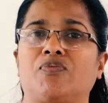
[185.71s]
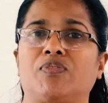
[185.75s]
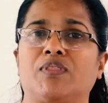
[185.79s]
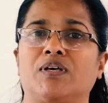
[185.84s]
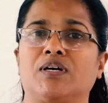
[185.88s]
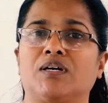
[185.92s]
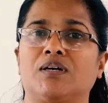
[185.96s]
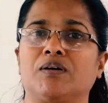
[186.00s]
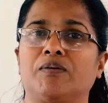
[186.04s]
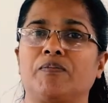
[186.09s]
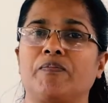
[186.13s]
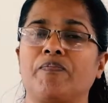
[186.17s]

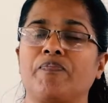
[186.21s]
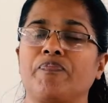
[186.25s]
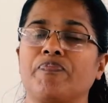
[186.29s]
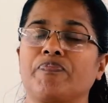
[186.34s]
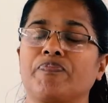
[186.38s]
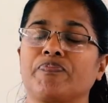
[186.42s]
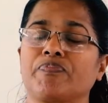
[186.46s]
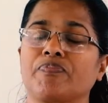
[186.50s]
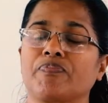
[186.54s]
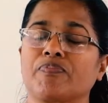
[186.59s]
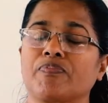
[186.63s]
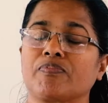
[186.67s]
the
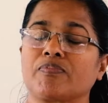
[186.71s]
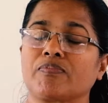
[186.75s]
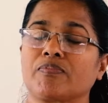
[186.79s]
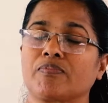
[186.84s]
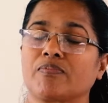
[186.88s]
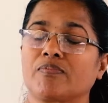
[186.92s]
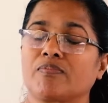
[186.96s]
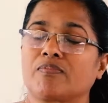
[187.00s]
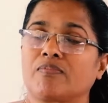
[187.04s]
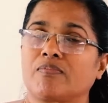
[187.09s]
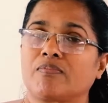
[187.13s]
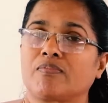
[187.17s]

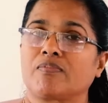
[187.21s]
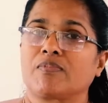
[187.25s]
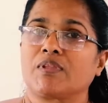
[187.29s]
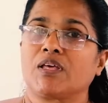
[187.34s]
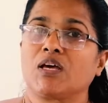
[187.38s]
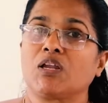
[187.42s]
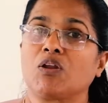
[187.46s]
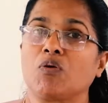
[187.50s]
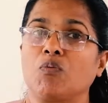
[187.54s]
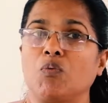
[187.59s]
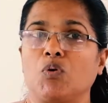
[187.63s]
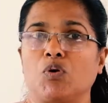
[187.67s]

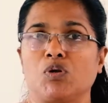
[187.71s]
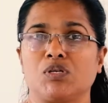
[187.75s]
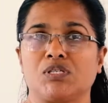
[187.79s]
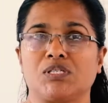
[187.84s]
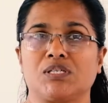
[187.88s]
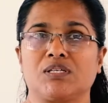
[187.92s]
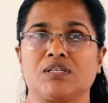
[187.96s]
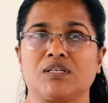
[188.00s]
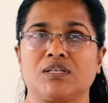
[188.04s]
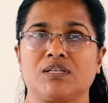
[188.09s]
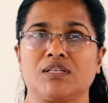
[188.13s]
revolt?